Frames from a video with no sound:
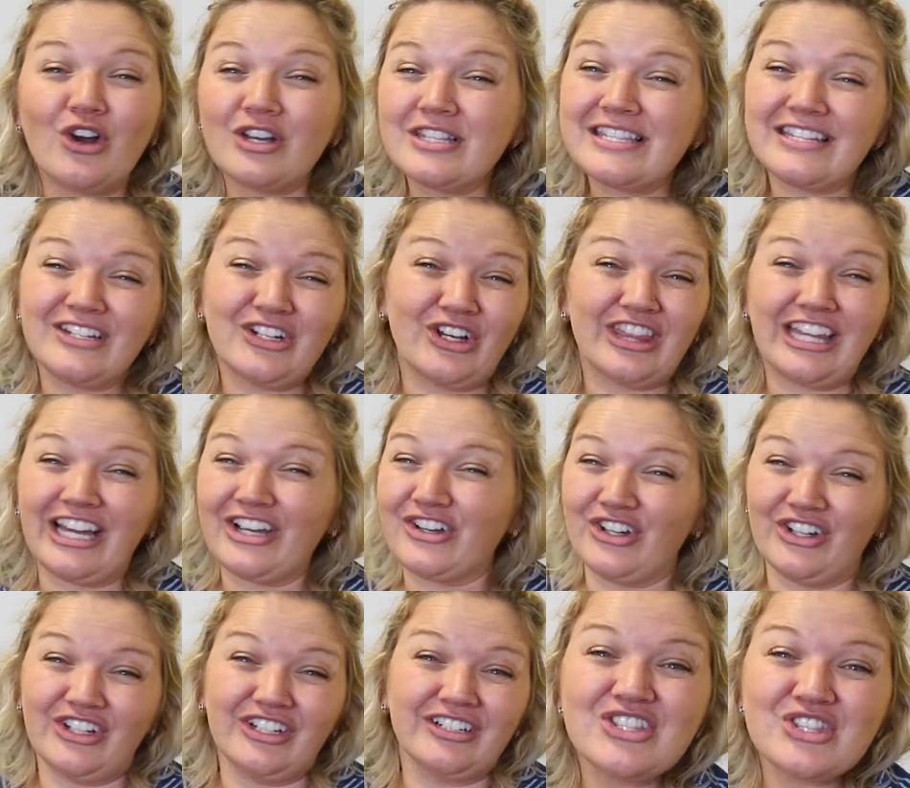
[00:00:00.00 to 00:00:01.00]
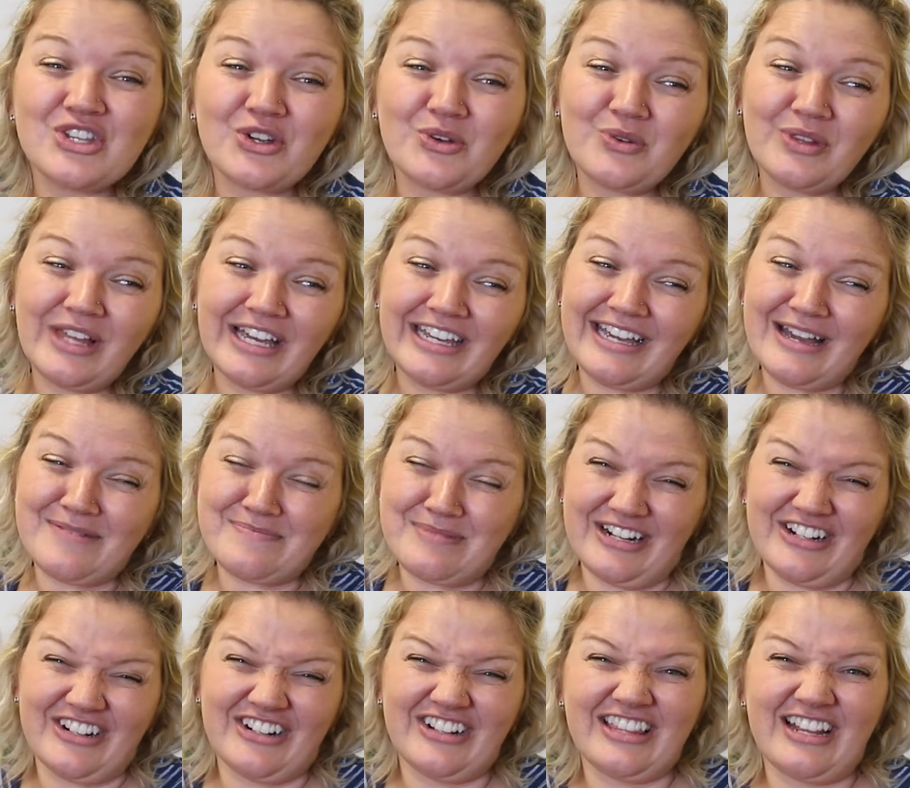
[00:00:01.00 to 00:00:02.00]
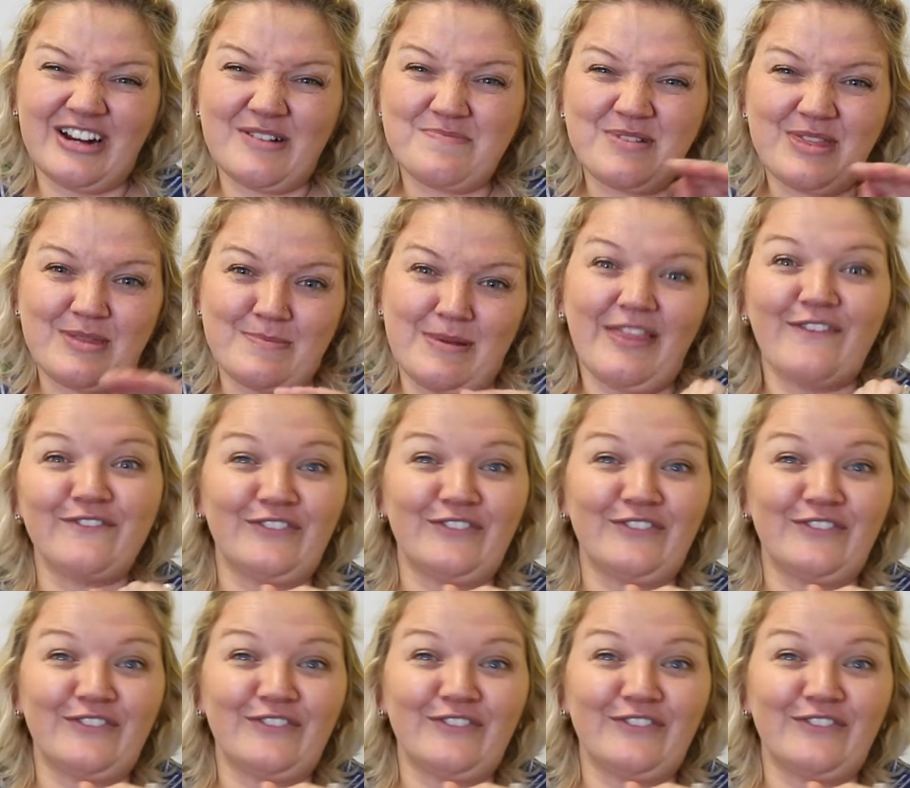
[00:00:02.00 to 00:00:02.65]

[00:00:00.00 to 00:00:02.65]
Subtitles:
honestly not that good. So like, get better, and then I'll put them on the